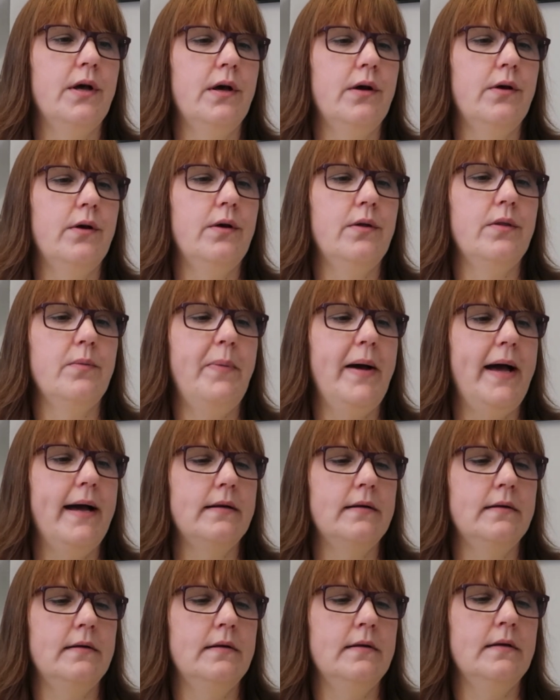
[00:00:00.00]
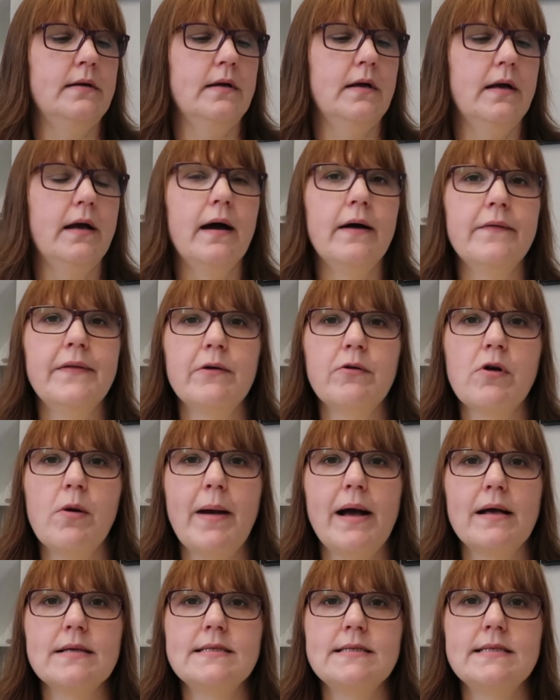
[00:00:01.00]
the pattern, and they were
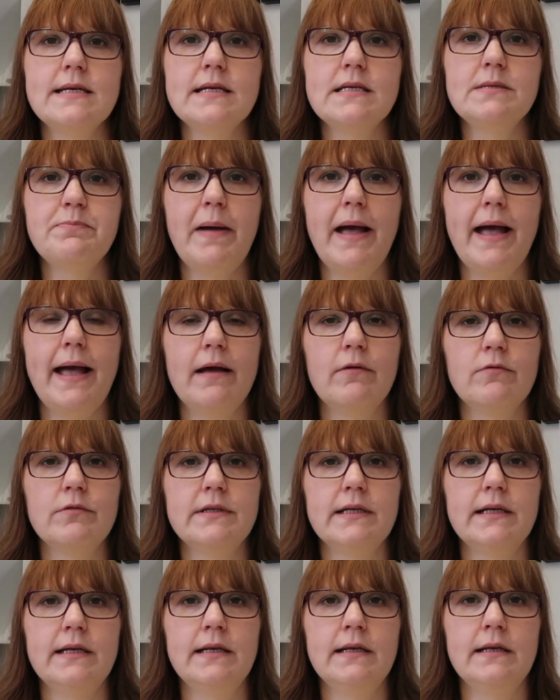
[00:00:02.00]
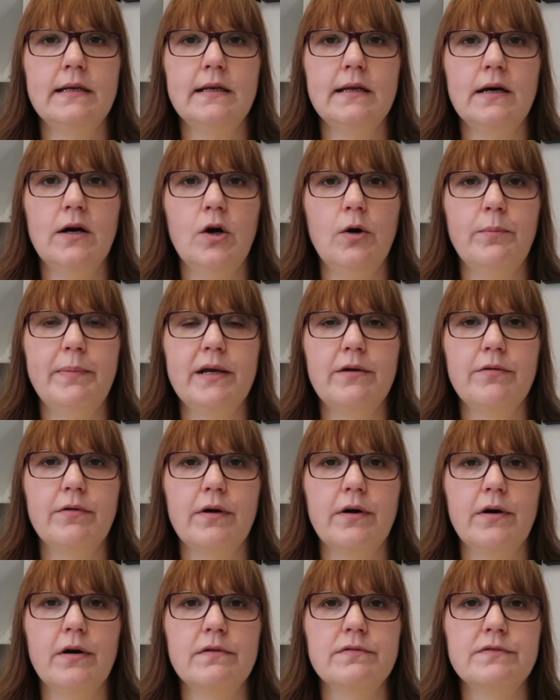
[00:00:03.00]
about £6 in
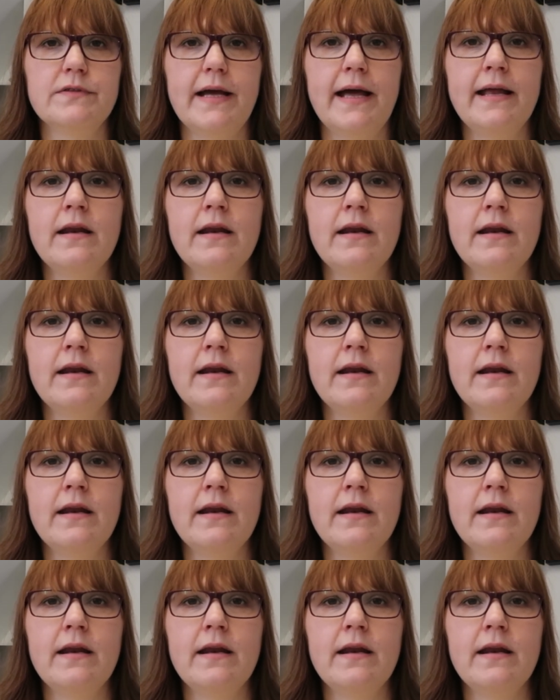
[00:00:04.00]
Hobbycraft.